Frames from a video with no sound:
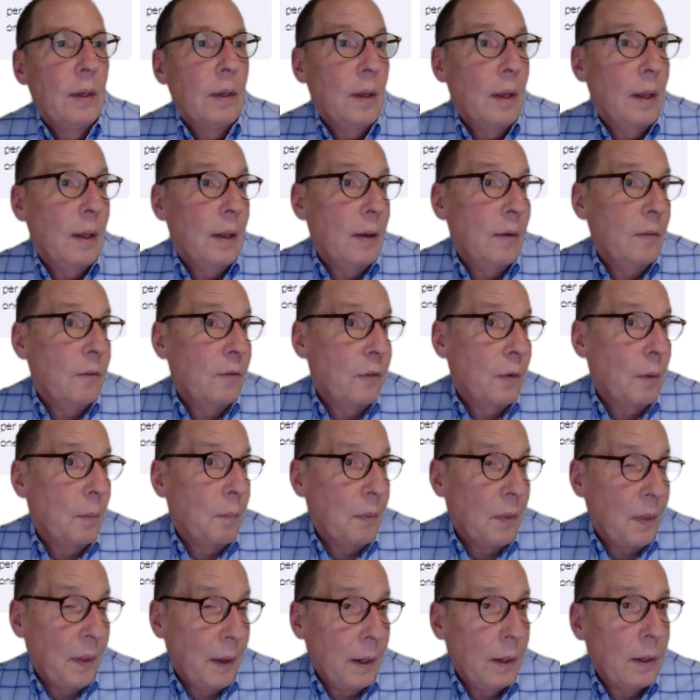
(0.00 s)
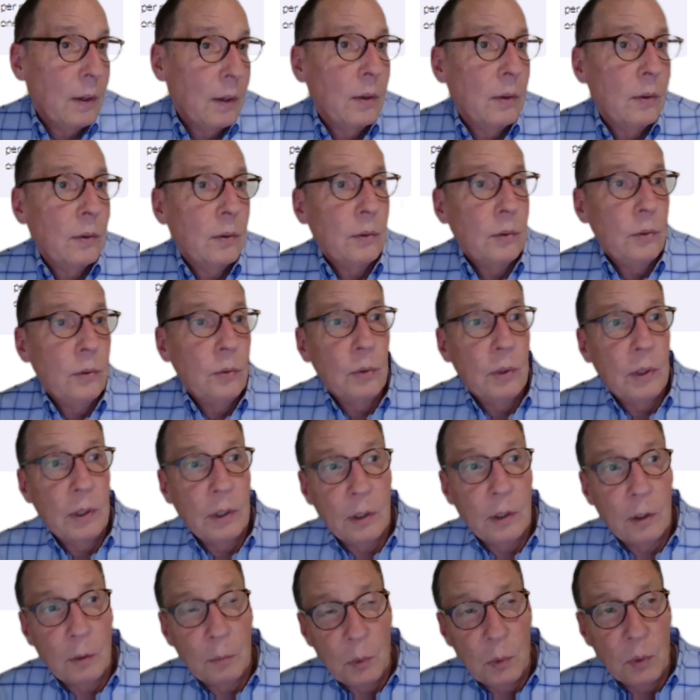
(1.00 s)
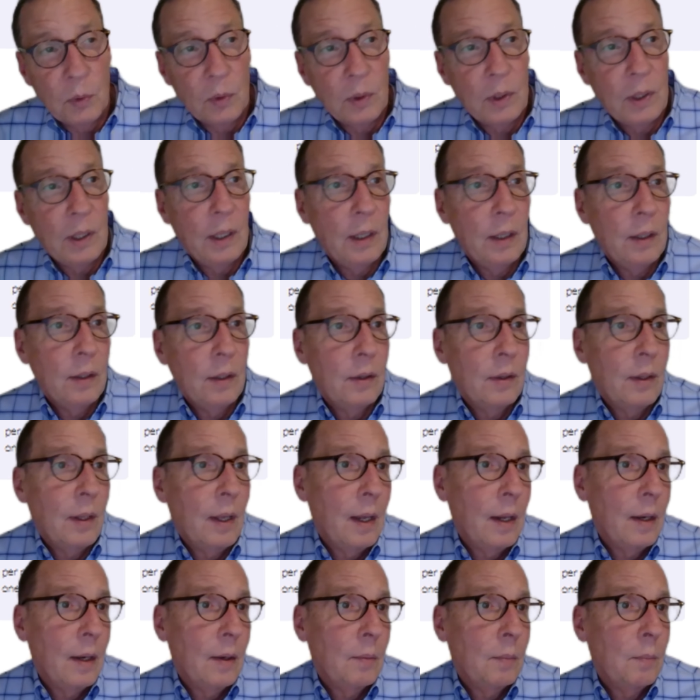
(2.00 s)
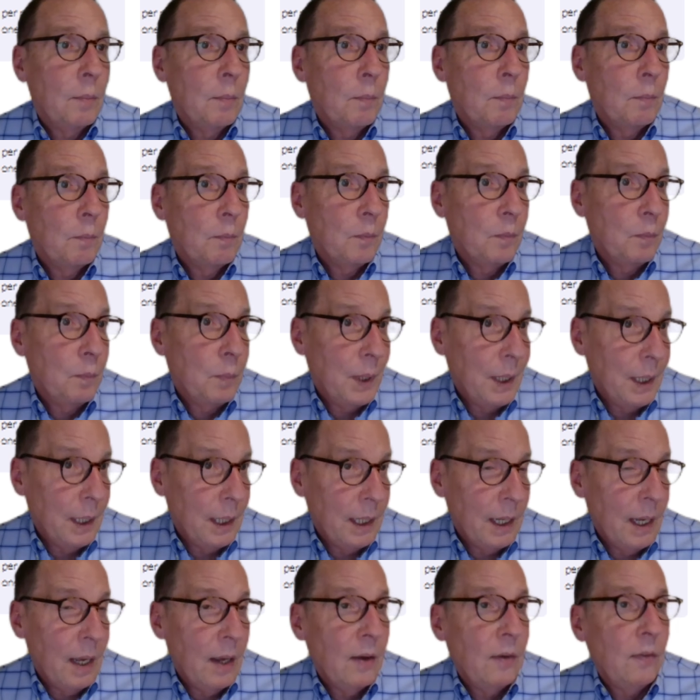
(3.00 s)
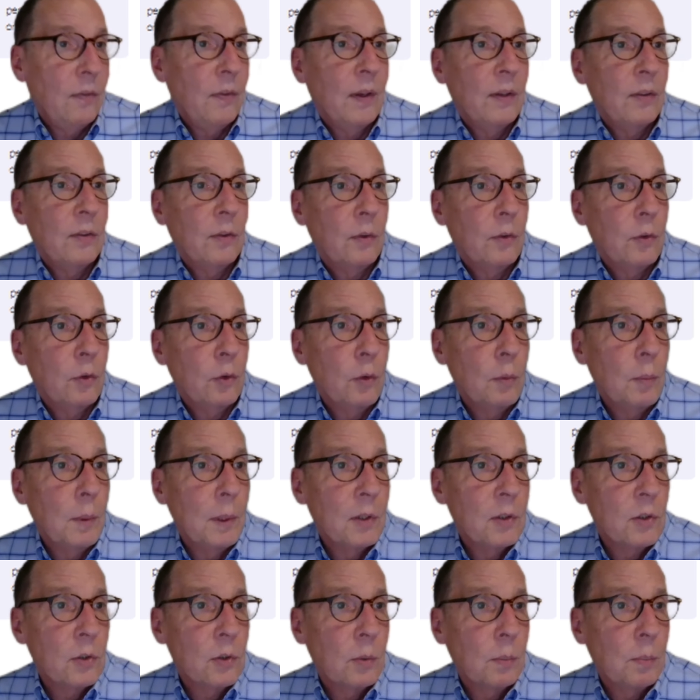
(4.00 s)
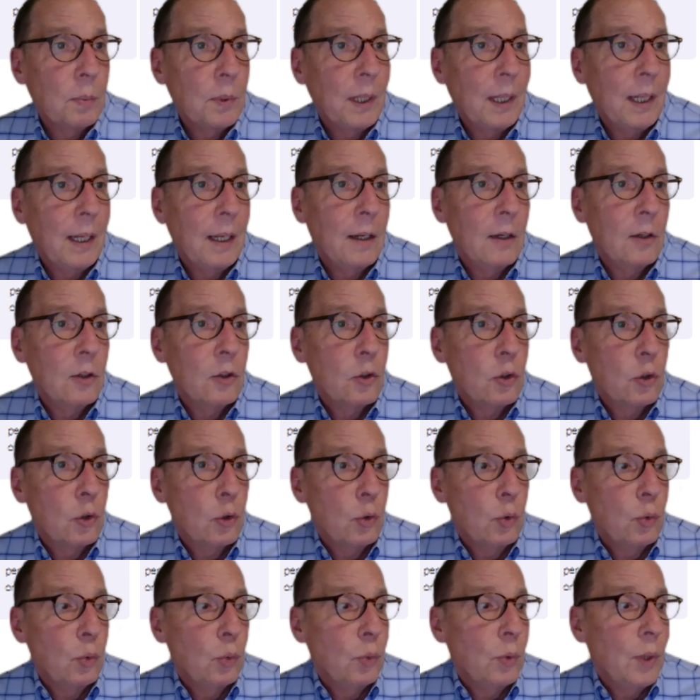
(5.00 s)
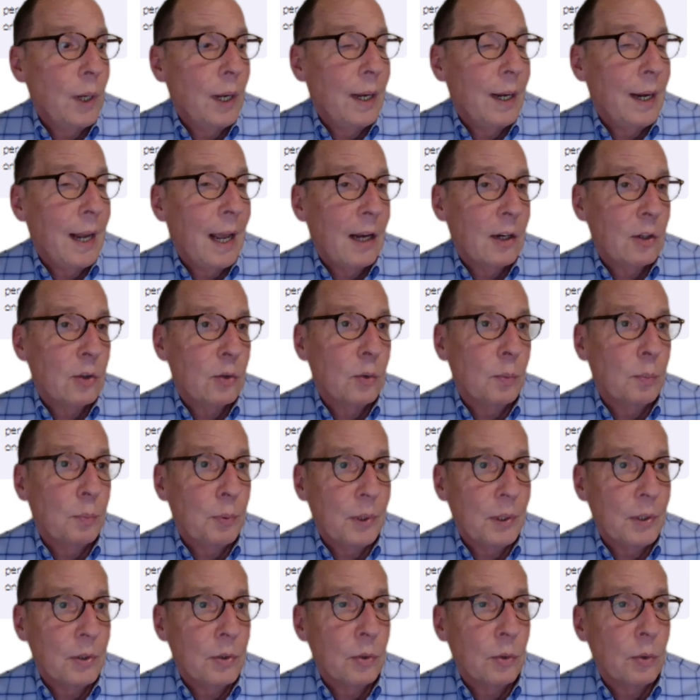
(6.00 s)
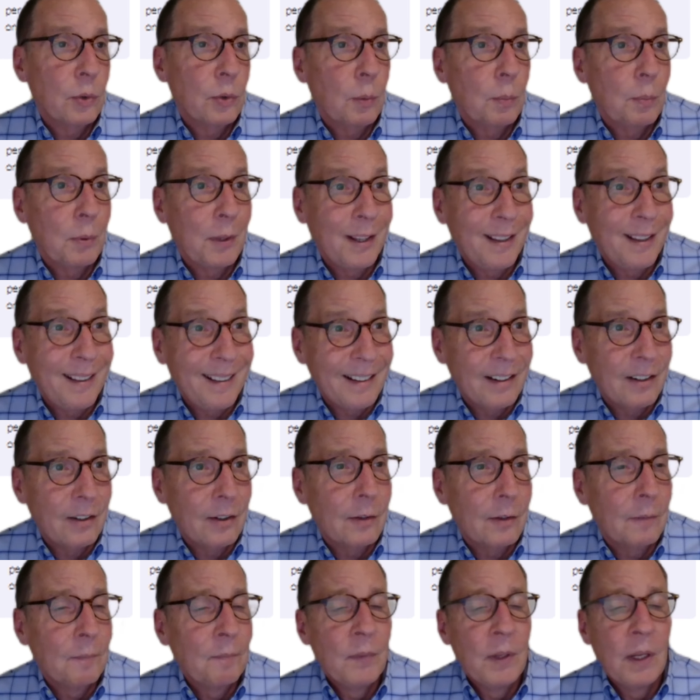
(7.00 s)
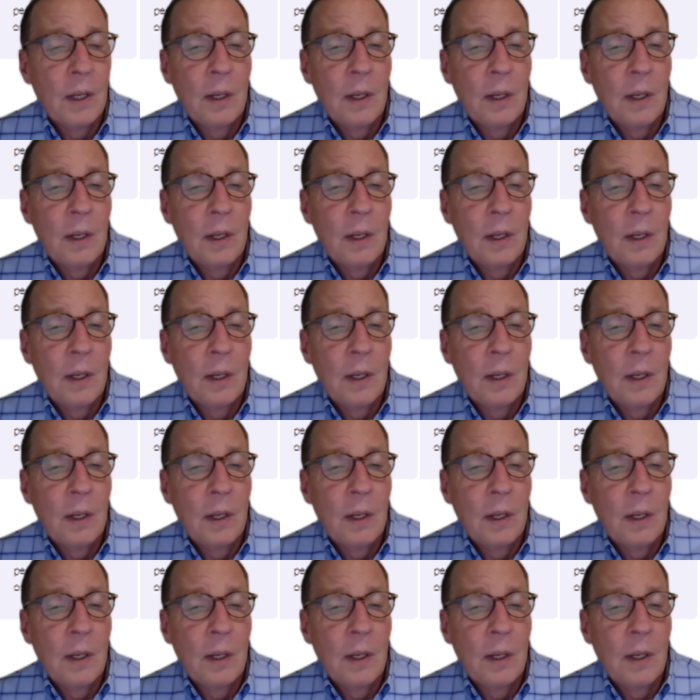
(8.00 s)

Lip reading: And from there, you can communicate that PDF as a two-dimensional plan to an actual printer or plotter.